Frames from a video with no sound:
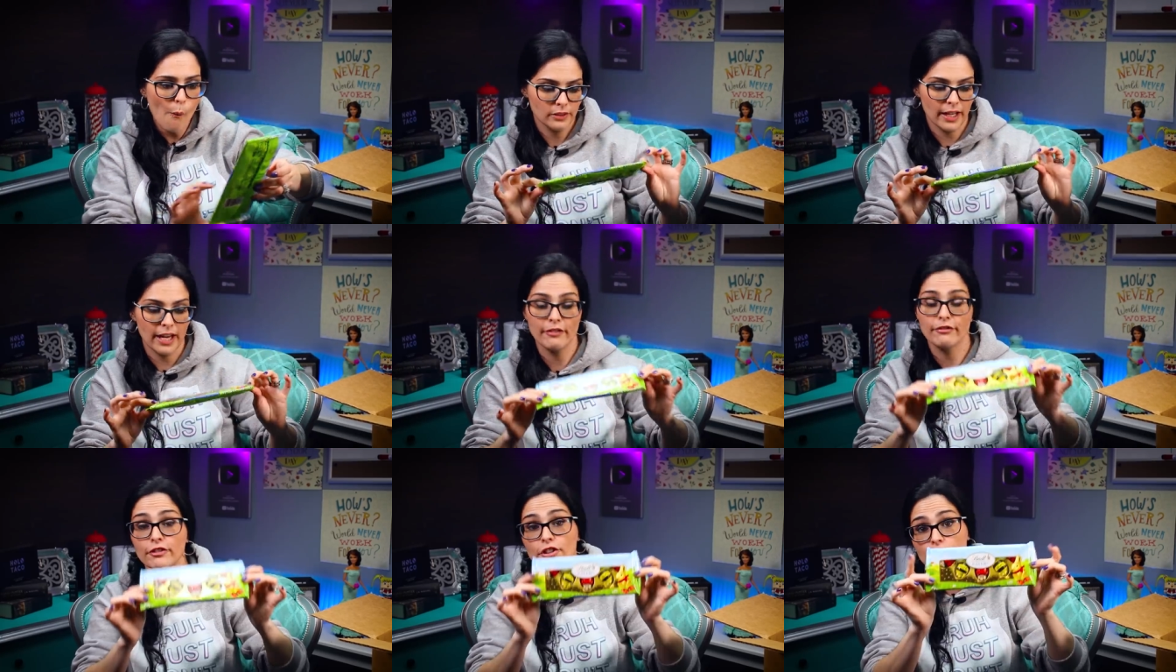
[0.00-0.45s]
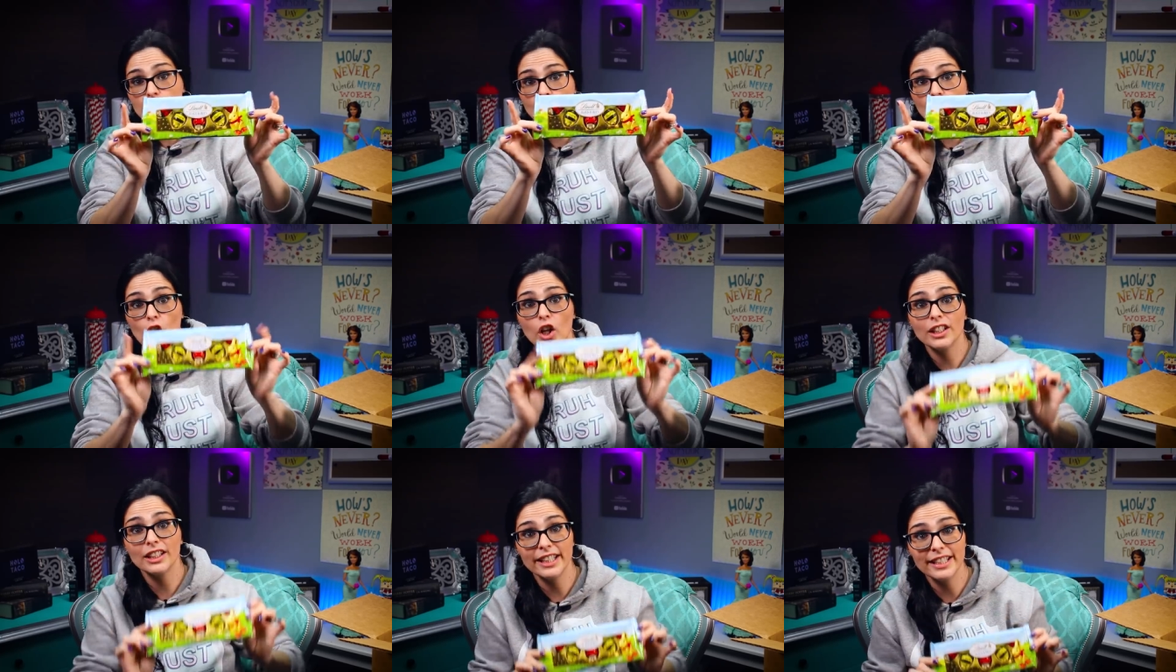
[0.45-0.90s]
Okay, first
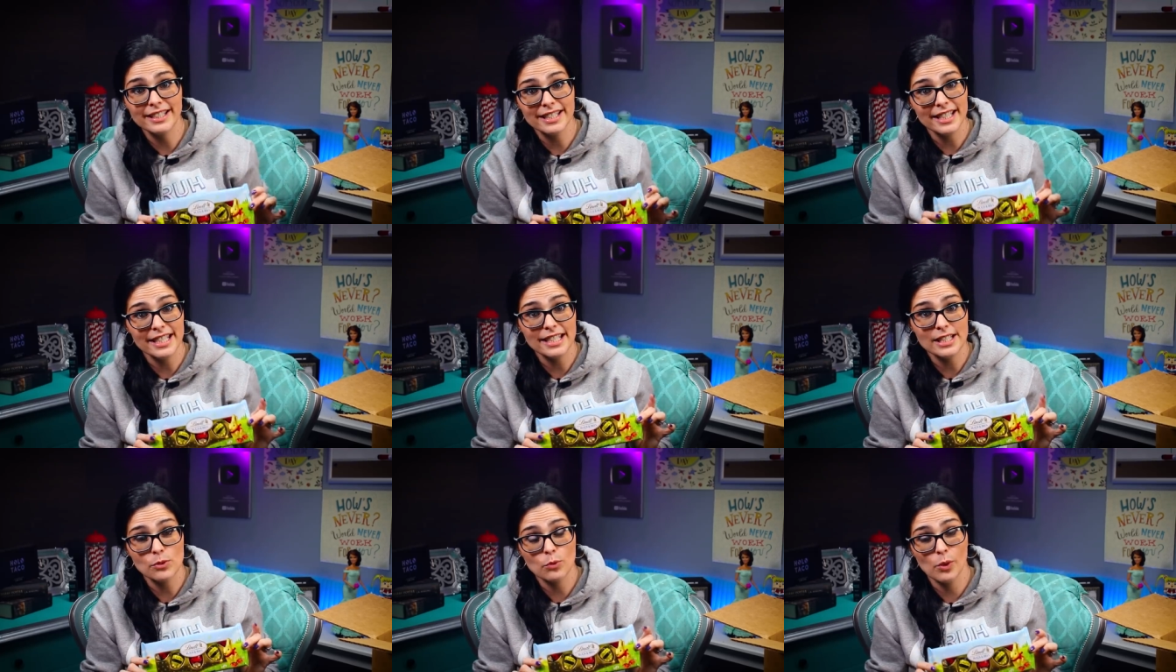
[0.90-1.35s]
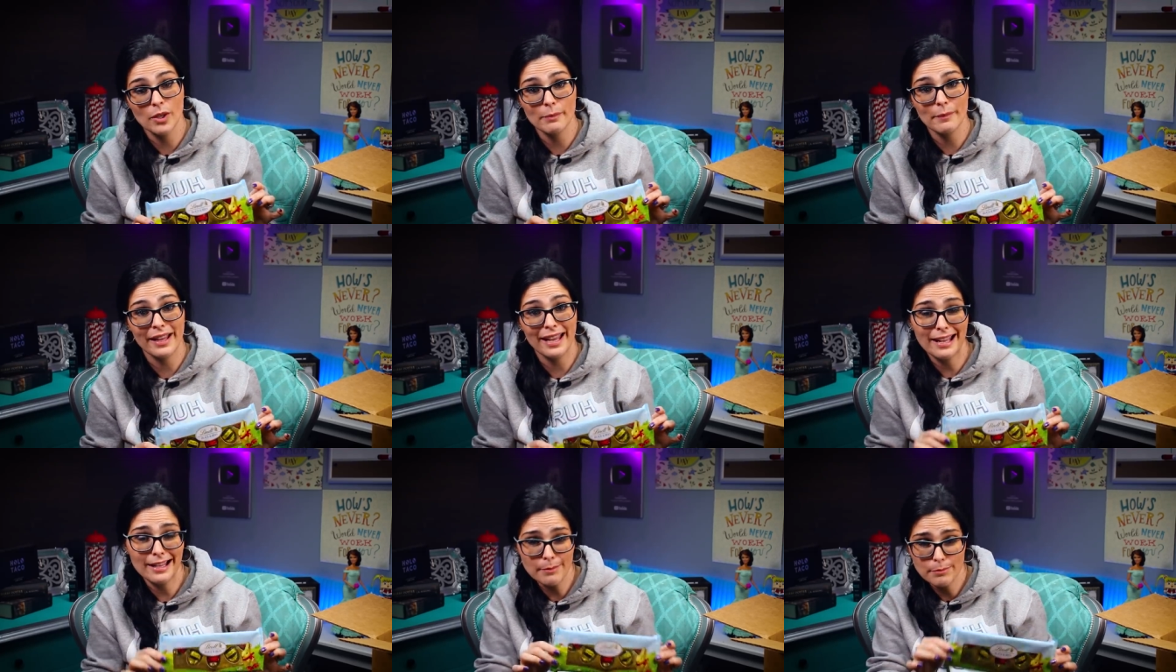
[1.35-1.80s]
of all, Lindt is one
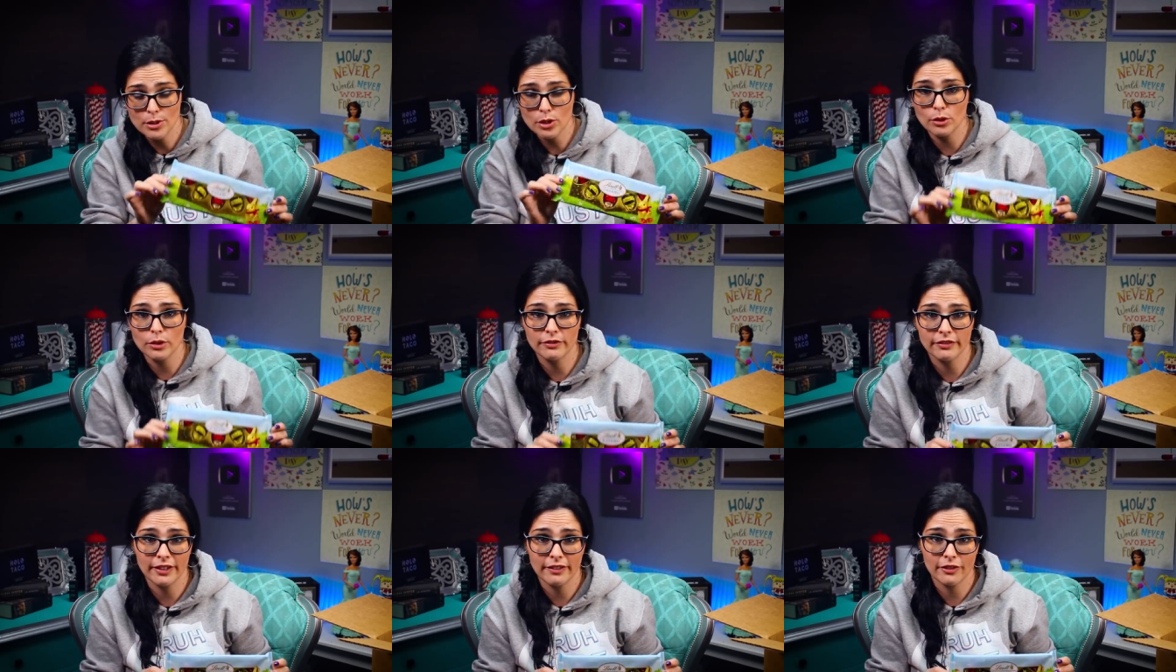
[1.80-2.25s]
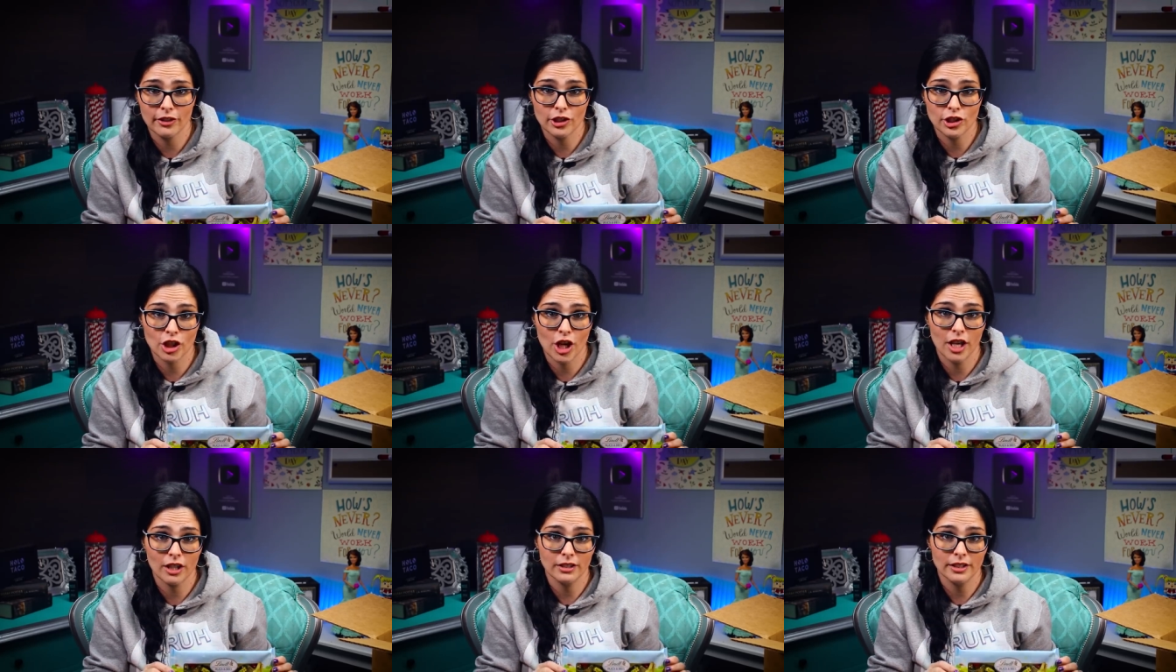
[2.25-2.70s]
of my absolute
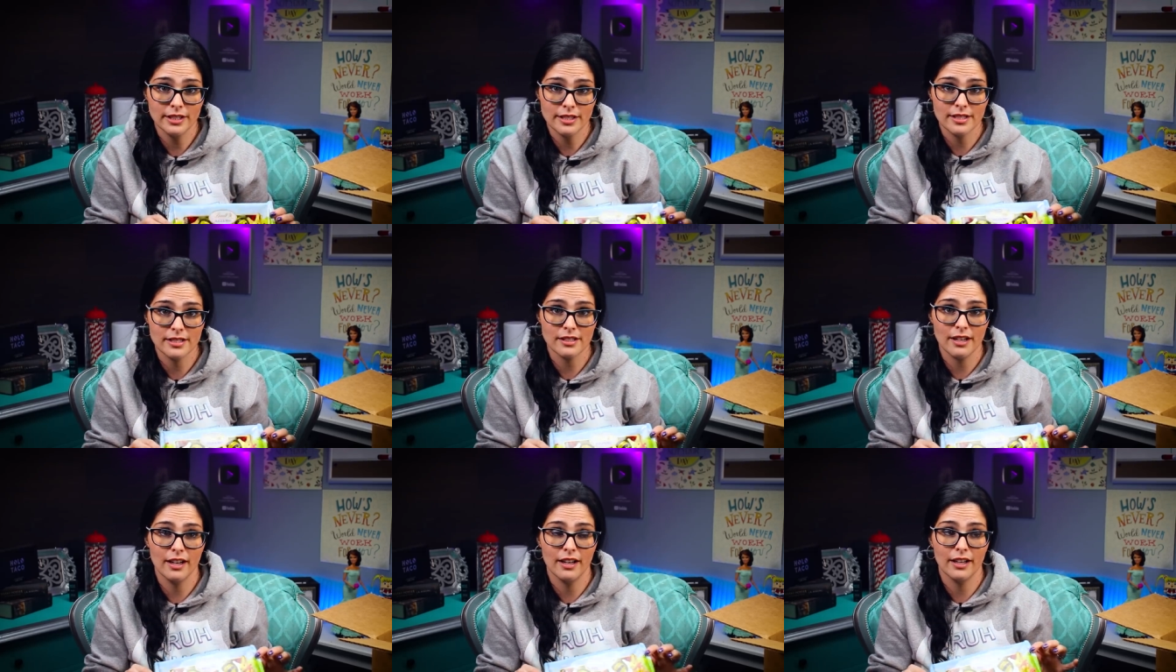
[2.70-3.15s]
favorite chocolates.